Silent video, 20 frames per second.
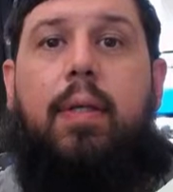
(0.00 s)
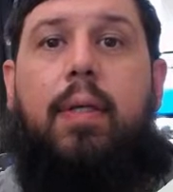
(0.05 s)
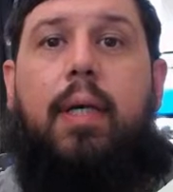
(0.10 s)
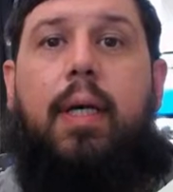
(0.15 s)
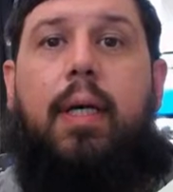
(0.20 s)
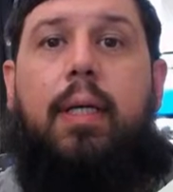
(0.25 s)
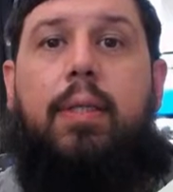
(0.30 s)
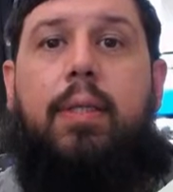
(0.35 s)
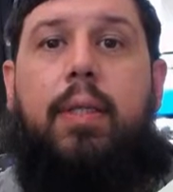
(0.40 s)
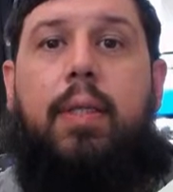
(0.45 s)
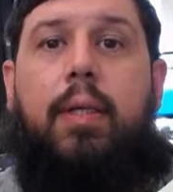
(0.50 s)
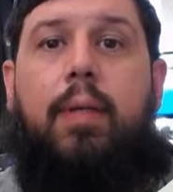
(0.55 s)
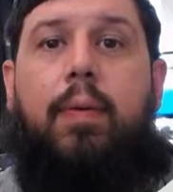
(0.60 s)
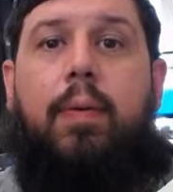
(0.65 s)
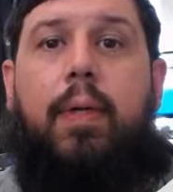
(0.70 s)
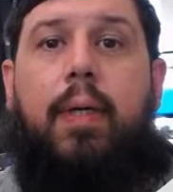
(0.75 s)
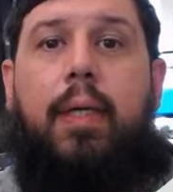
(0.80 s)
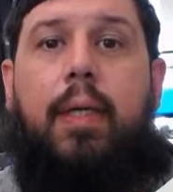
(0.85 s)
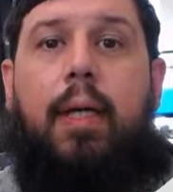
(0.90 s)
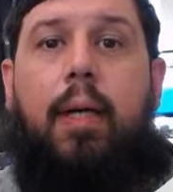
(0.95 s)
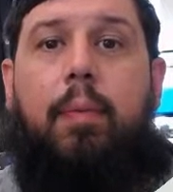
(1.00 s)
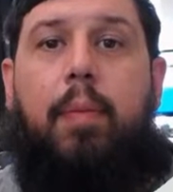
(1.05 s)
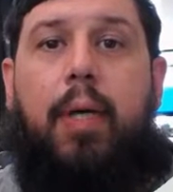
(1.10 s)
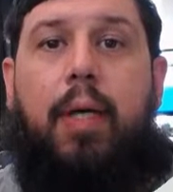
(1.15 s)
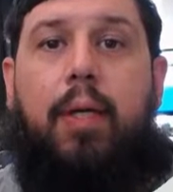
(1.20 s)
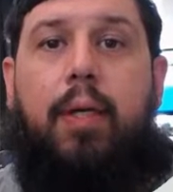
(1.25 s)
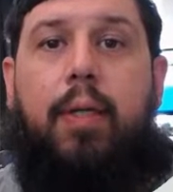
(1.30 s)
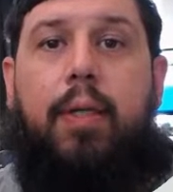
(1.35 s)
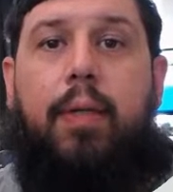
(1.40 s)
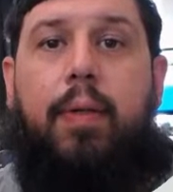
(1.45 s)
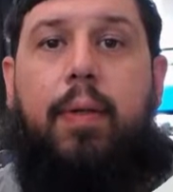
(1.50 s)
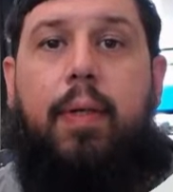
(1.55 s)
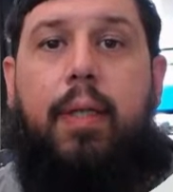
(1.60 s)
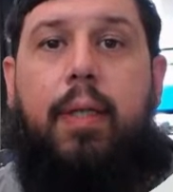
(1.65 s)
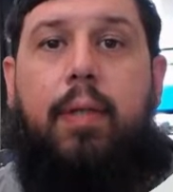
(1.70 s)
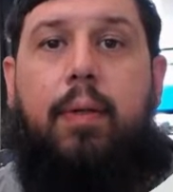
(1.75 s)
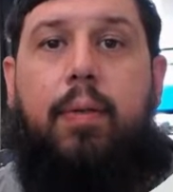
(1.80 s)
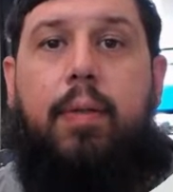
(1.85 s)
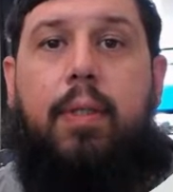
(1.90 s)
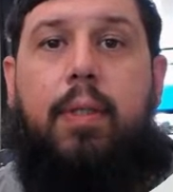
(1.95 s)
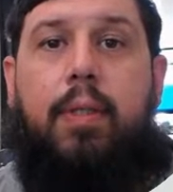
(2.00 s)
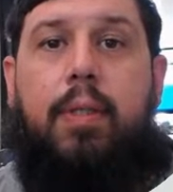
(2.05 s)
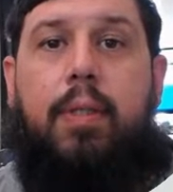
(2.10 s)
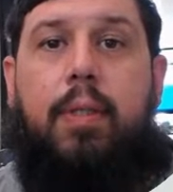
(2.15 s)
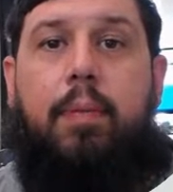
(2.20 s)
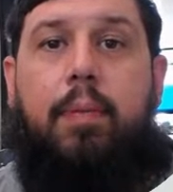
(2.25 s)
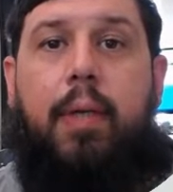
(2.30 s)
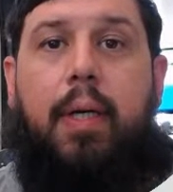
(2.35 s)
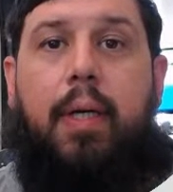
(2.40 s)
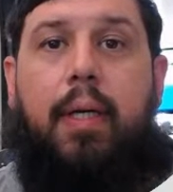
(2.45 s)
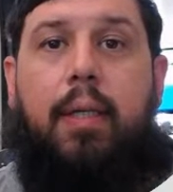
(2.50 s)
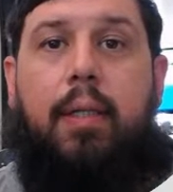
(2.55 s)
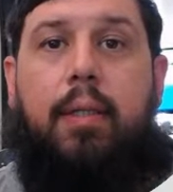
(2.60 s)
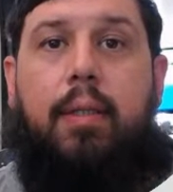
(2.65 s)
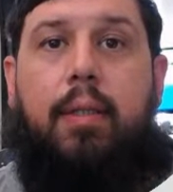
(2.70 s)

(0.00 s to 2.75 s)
actually, you know what? I'm not going to do anything with stem height.